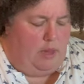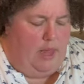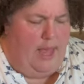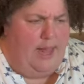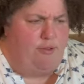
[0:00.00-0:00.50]

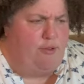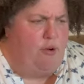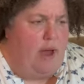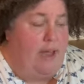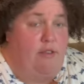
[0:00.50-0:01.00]
And so
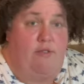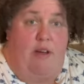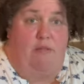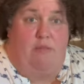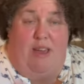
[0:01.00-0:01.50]
I just
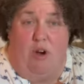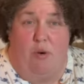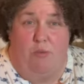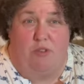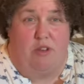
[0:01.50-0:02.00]
found my
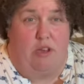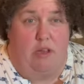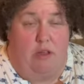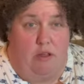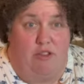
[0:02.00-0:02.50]
home
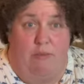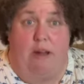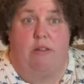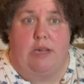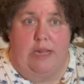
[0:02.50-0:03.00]

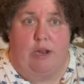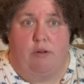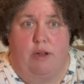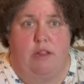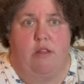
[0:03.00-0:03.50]
smelled
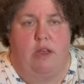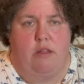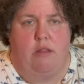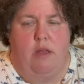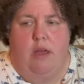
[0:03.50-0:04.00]
cleaner. It
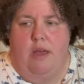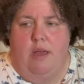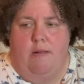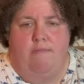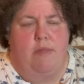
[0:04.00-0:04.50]

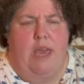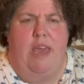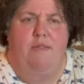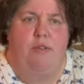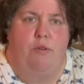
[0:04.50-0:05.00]

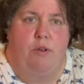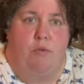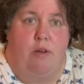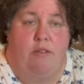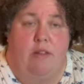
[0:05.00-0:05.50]
even though there
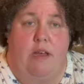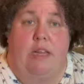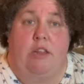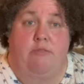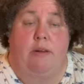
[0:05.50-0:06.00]
wasn't like
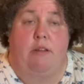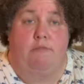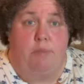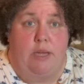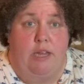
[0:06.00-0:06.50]
the smell
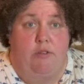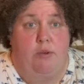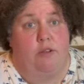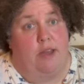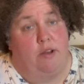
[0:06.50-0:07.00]
of bleach,
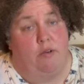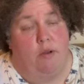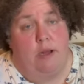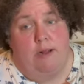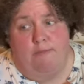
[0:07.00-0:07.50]
which I know
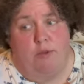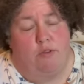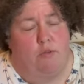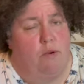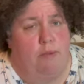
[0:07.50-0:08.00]
there's
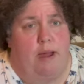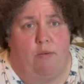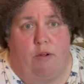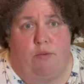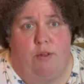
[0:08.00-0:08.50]
a woman I
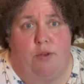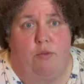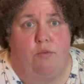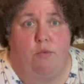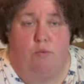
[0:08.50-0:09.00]
work with
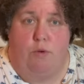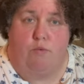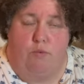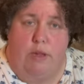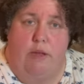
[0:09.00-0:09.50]
who would
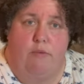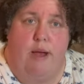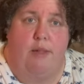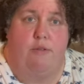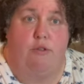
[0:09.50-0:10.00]
really
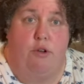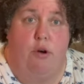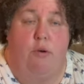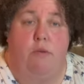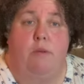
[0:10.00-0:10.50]
rather
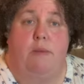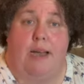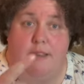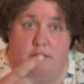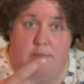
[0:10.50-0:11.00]
know by
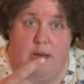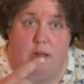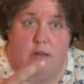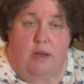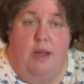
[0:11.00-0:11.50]

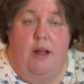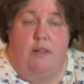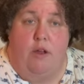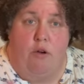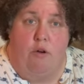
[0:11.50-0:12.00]
smell
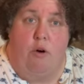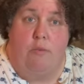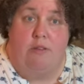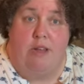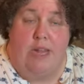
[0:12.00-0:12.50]
that her home
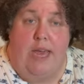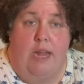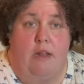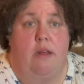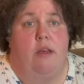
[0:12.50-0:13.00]
is
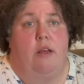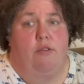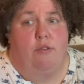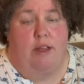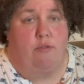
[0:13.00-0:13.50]
clean.
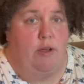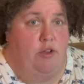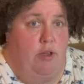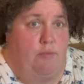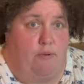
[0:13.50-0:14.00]
So that's why
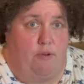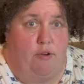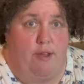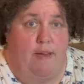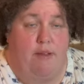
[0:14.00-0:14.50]
she
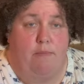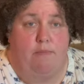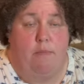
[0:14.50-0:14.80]
prefers having